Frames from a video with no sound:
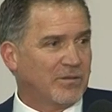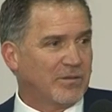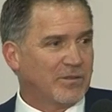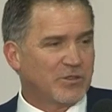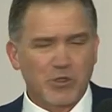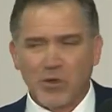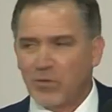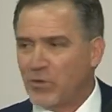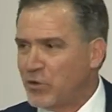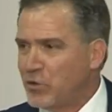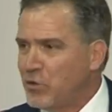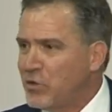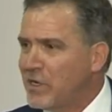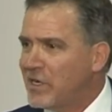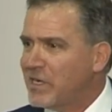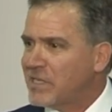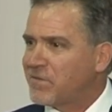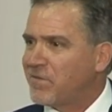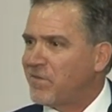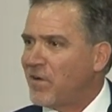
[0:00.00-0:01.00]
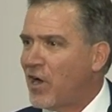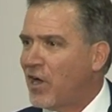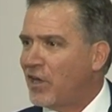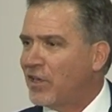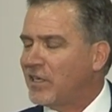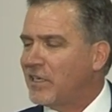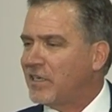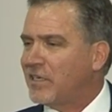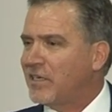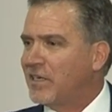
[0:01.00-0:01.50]
Soviet Union had
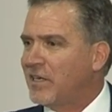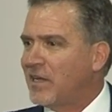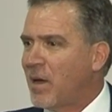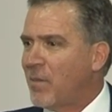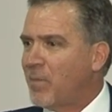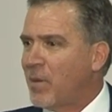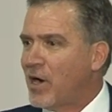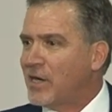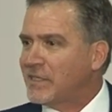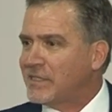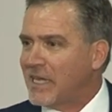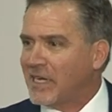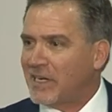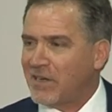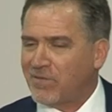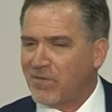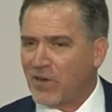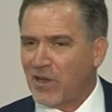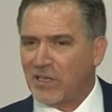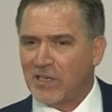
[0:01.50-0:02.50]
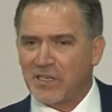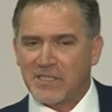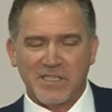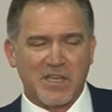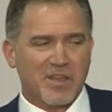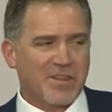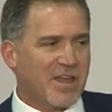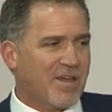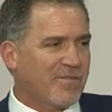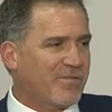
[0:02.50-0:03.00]
fallen, apartheid had fallen in
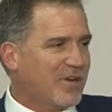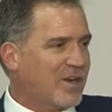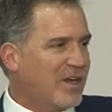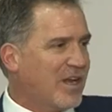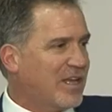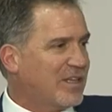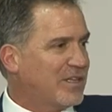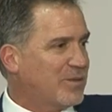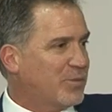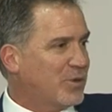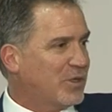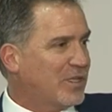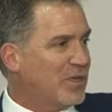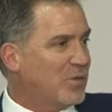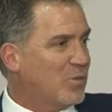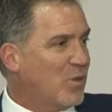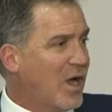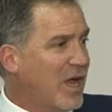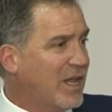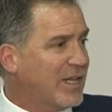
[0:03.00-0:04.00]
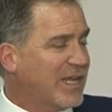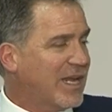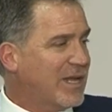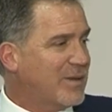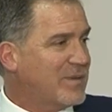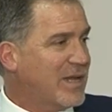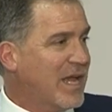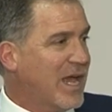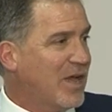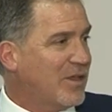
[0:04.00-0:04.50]
South Africa, the Berlin Wall
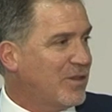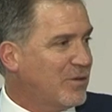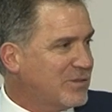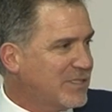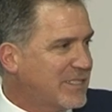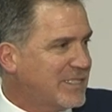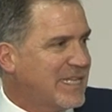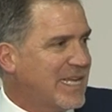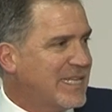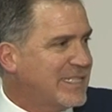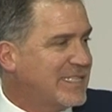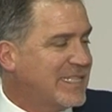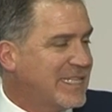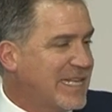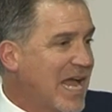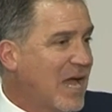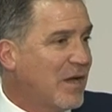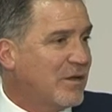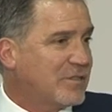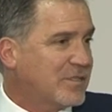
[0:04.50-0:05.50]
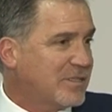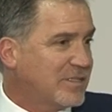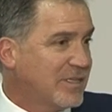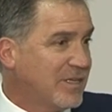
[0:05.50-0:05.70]
came down. There was a sense that now